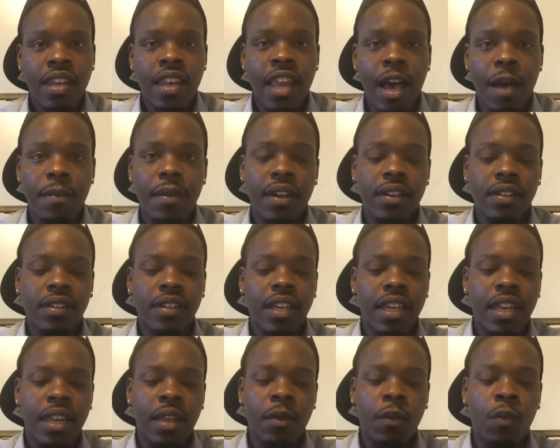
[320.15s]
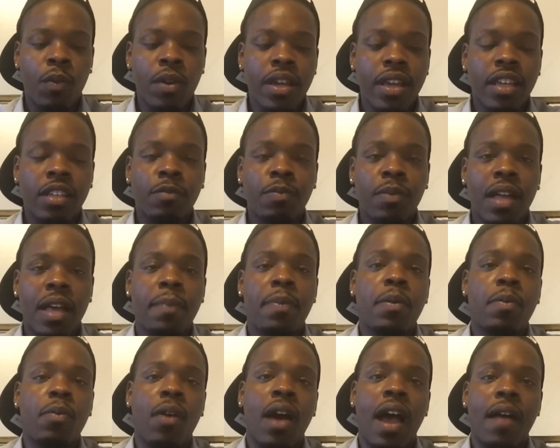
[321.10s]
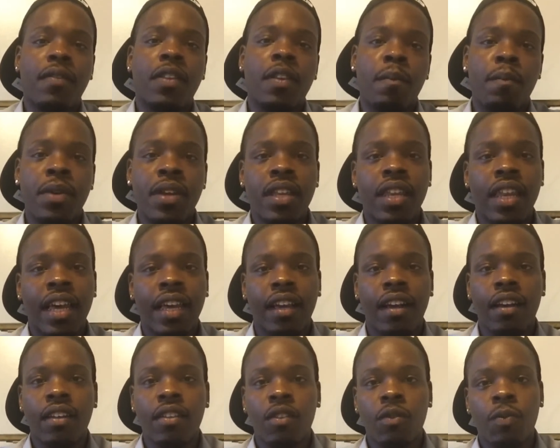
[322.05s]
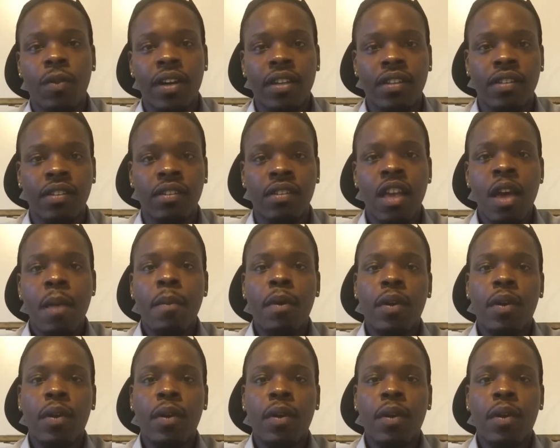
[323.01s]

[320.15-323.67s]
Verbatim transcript: Now, I'm not saying that we as black people have to be like other races,